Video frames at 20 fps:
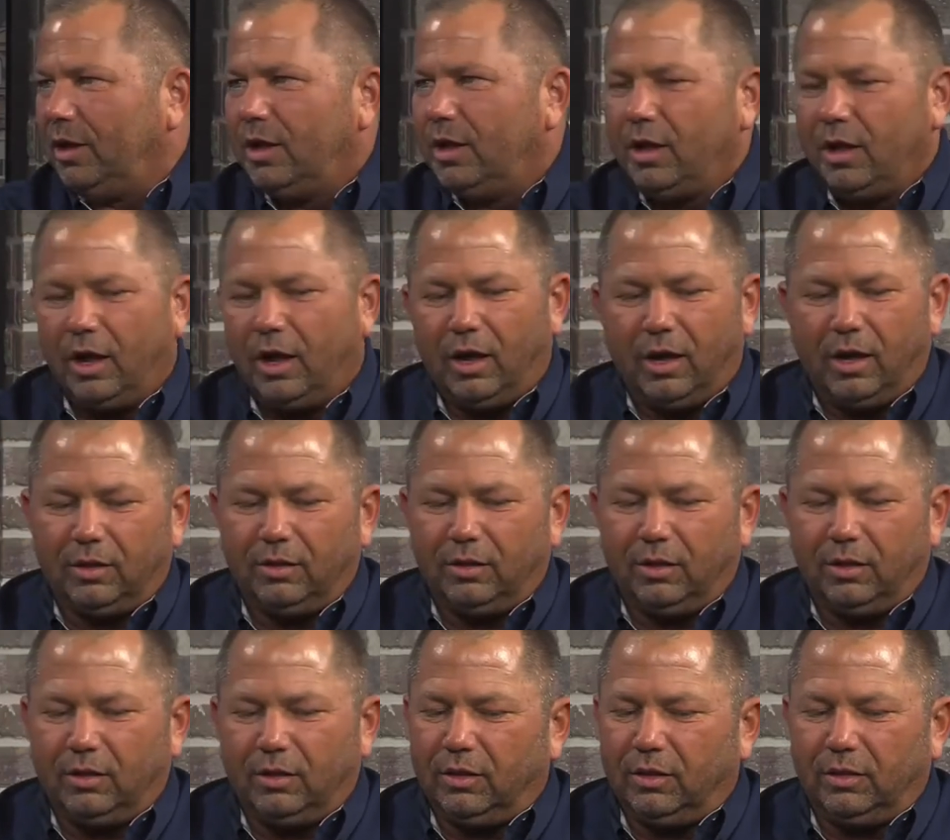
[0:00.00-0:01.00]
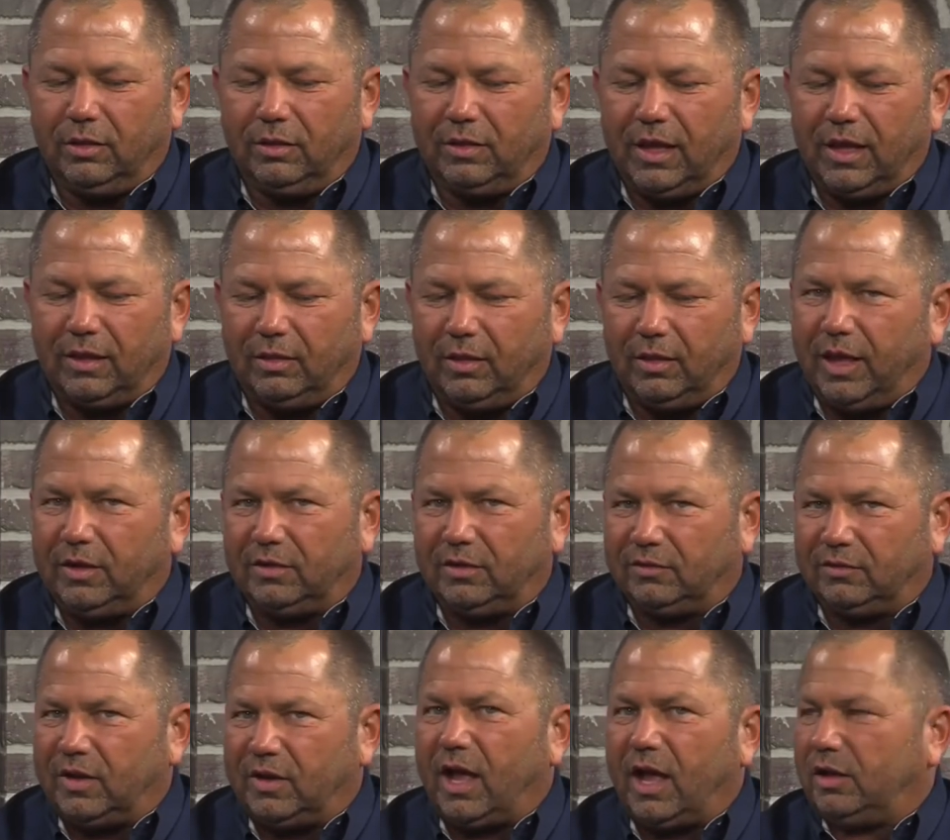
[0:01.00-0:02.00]
That light
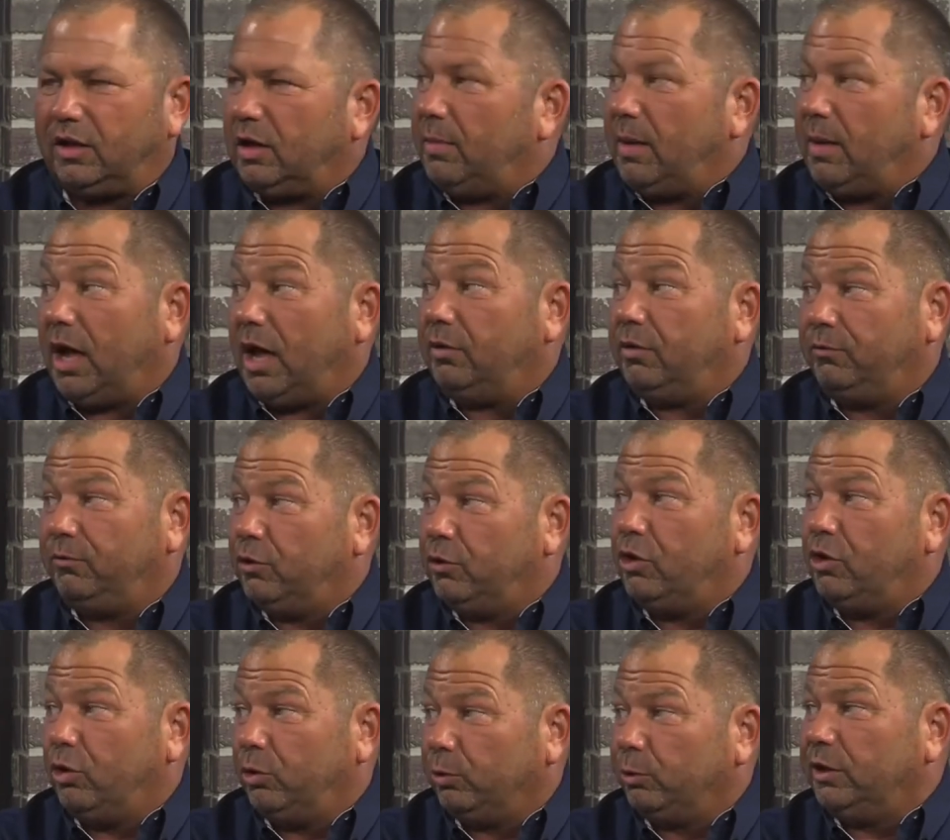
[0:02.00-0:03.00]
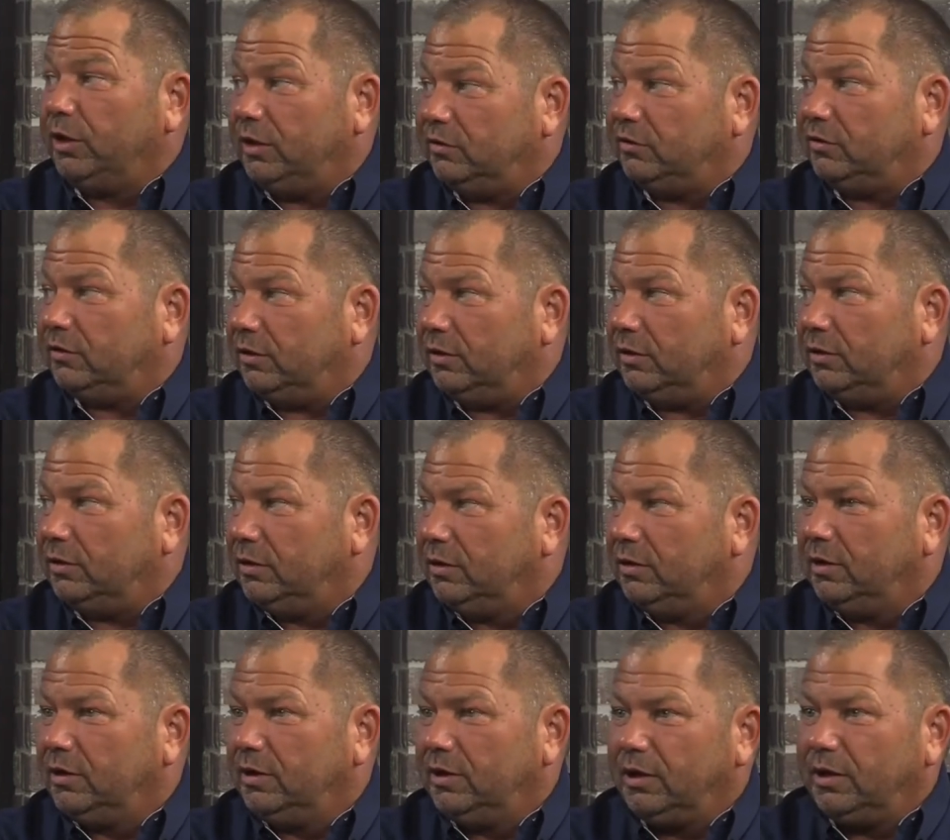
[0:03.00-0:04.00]
does not come on for no reason.
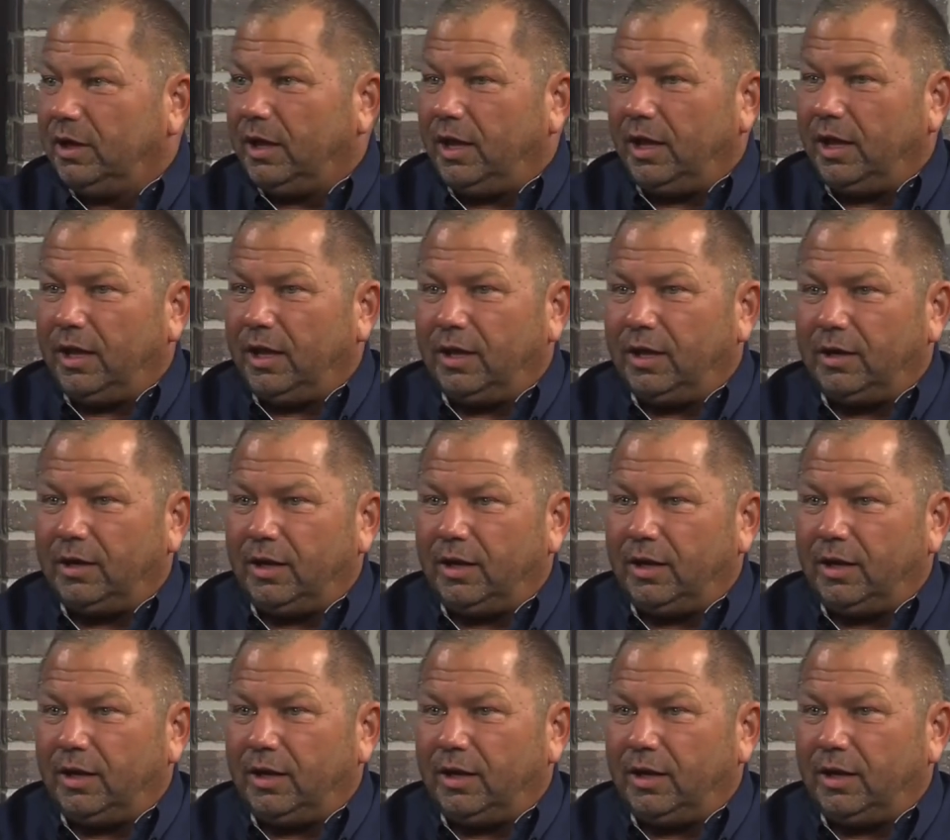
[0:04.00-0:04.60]
And